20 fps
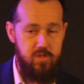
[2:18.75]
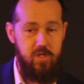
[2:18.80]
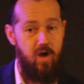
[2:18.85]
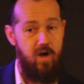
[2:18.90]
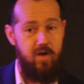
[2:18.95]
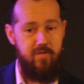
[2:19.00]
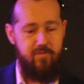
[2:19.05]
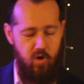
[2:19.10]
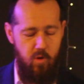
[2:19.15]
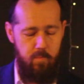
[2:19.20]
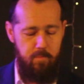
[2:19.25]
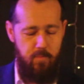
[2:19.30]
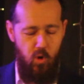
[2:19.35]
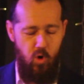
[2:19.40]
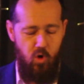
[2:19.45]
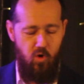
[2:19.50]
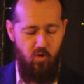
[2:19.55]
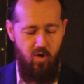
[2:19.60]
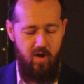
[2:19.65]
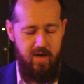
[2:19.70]
He
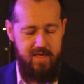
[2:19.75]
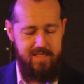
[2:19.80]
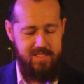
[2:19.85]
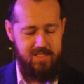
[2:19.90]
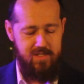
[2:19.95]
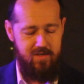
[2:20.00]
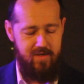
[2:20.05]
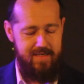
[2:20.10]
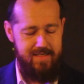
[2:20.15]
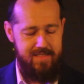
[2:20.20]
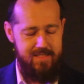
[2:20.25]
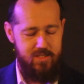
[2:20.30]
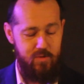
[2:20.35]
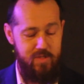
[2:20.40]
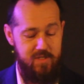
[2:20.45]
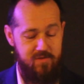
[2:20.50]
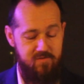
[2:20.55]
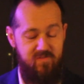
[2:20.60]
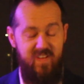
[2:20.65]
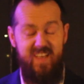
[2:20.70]
knows that I've got poor
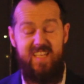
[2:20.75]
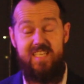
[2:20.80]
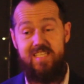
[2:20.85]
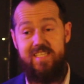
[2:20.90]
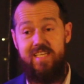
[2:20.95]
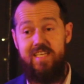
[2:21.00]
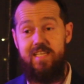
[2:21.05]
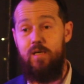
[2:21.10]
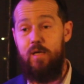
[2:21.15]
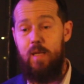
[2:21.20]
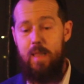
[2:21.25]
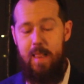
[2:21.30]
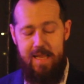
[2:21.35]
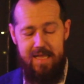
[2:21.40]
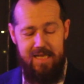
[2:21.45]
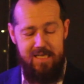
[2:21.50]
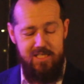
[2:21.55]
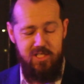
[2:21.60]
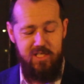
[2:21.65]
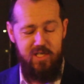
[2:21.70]
eyesight, so he's
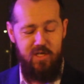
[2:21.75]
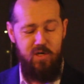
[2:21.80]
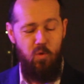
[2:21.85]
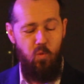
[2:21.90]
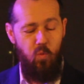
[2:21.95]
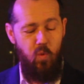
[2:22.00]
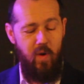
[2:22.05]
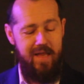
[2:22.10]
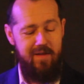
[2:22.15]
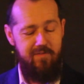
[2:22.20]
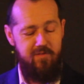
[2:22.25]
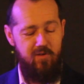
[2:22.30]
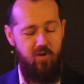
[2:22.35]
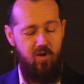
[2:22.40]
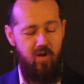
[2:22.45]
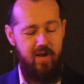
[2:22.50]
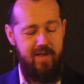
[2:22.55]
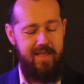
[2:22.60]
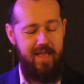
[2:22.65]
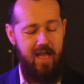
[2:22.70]
fixed it so
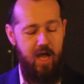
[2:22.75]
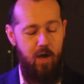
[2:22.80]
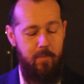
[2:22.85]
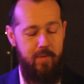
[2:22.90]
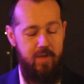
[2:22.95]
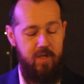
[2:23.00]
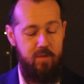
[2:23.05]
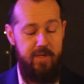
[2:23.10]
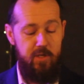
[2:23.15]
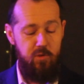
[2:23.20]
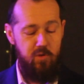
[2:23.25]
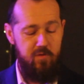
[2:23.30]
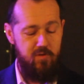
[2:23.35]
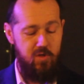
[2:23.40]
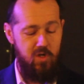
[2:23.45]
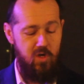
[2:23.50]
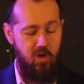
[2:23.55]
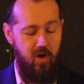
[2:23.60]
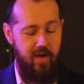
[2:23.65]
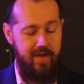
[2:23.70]
that whenever I
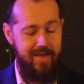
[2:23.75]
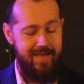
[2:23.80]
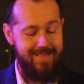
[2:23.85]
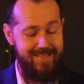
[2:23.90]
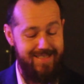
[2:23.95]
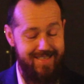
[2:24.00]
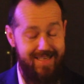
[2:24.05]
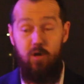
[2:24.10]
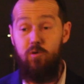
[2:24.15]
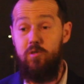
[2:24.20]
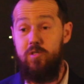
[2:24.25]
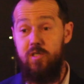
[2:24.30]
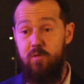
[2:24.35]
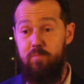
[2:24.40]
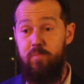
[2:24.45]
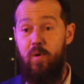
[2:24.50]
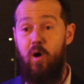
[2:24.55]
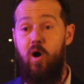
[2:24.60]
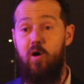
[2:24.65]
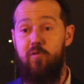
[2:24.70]
get up in the middle of the
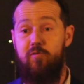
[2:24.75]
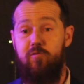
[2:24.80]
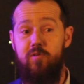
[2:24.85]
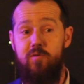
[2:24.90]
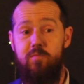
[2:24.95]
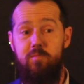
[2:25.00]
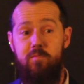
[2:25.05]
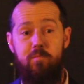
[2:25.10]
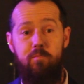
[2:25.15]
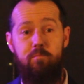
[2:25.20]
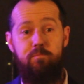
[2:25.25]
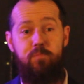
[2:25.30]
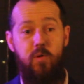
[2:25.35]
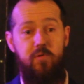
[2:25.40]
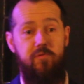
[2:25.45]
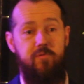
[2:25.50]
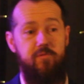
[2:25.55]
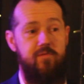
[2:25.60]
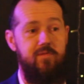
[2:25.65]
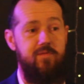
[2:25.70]
night to go to the
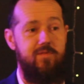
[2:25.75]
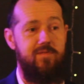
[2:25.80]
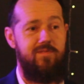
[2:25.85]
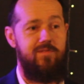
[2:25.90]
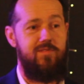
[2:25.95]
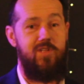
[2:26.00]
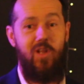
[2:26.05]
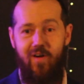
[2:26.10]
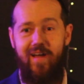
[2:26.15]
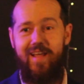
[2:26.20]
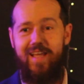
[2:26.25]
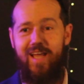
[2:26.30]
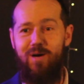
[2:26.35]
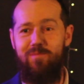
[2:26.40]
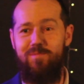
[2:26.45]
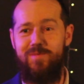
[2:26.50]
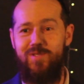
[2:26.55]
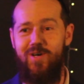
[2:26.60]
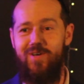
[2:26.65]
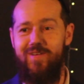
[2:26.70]
bathroom, poof,
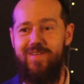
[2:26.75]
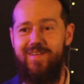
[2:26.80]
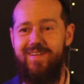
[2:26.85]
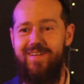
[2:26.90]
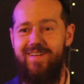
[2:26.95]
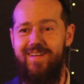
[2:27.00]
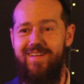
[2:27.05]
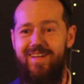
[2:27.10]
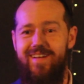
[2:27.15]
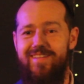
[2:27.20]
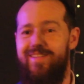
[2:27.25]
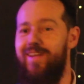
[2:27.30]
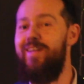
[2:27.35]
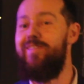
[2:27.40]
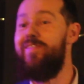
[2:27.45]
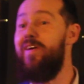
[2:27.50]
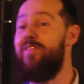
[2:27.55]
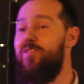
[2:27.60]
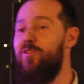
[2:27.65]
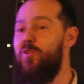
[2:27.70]
the light comes
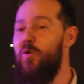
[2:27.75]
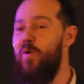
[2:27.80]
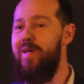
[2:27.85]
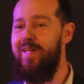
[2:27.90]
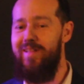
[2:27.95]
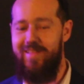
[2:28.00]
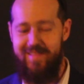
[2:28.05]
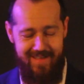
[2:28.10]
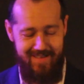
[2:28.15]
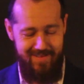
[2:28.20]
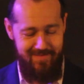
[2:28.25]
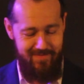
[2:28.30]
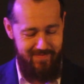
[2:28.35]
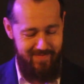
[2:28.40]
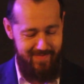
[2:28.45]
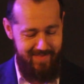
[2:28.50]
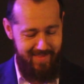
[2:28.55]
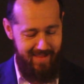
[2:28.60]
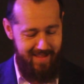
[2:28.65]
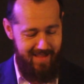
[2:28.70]
on. Don't even have
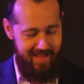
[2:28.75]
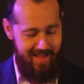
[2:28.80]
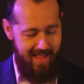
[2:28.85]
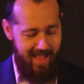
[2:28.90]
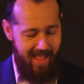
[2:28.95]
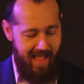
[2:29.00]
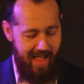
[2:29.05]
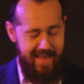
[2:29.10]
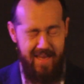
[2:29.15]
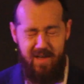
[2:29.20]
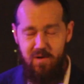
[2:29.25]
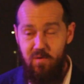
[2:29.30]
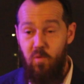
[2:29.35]
to do anything.